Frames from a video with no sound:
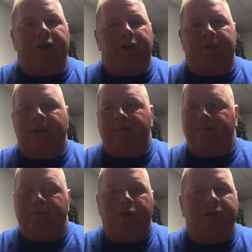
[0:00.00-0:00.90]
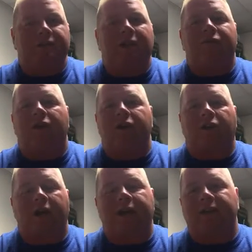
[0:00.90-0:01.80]
You're going to be putting stuff on
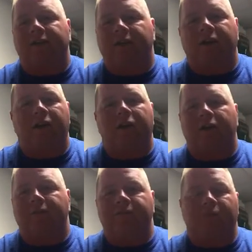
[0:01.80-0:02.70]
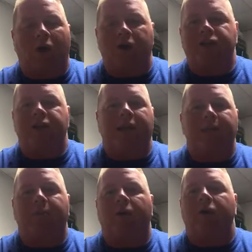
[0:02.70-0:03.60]
credit, in March and
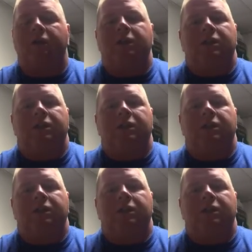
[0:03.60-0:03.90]
April.